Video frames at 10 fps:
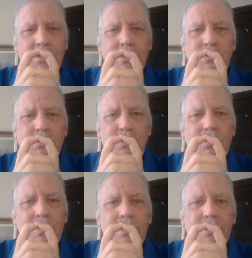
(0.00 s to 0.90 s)
to the
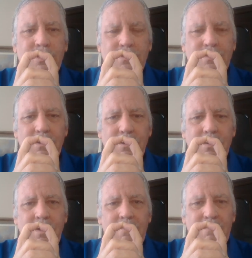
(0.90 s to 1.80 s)
Christian view of